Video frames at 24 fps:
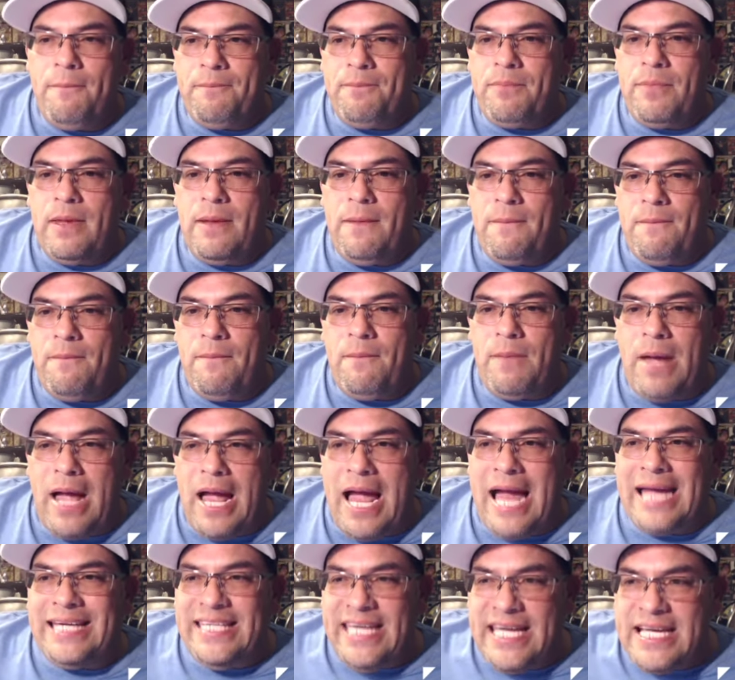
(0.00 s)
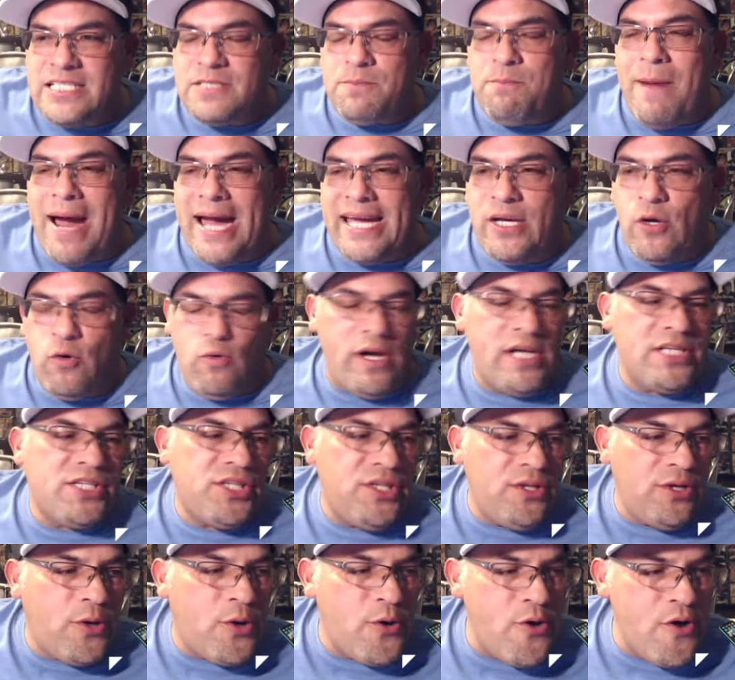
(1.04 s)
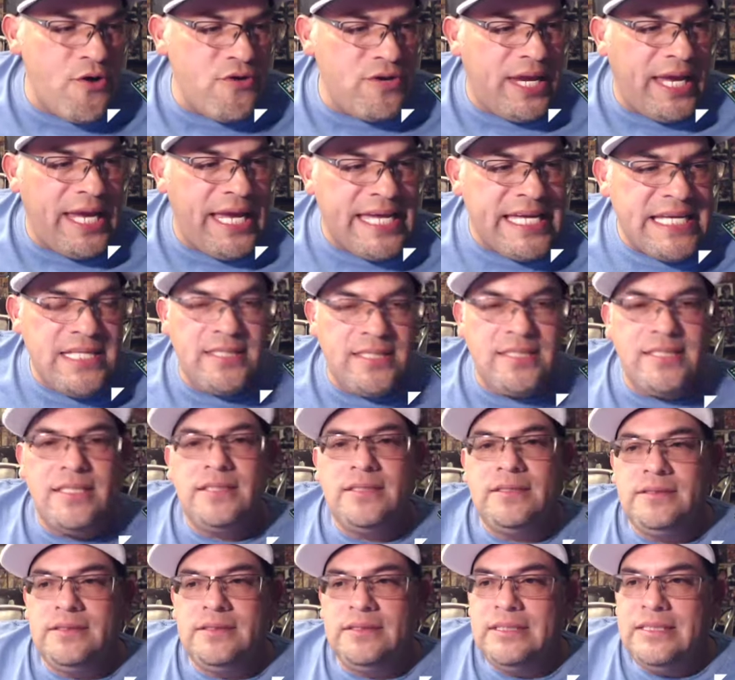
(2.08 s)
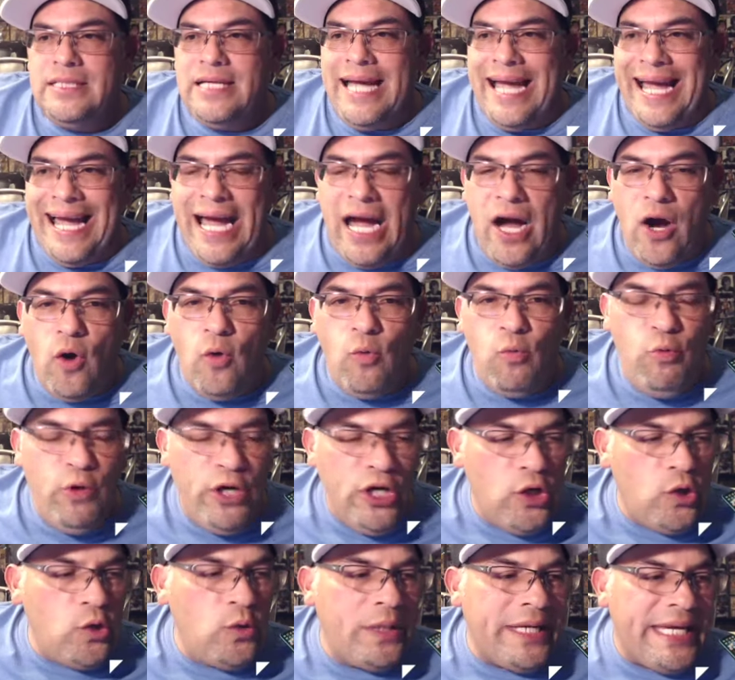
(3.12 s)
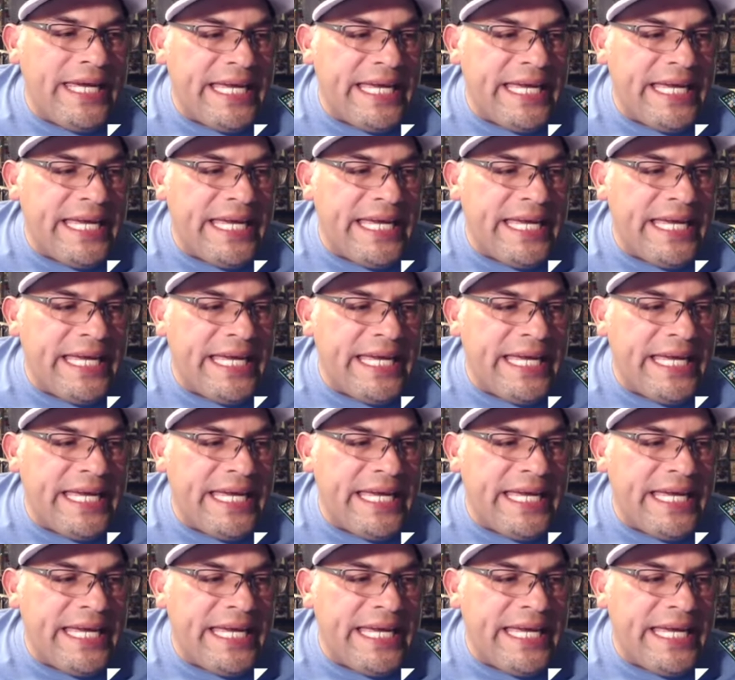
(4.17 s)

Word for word: I guess my question, Kurt, is how real is this?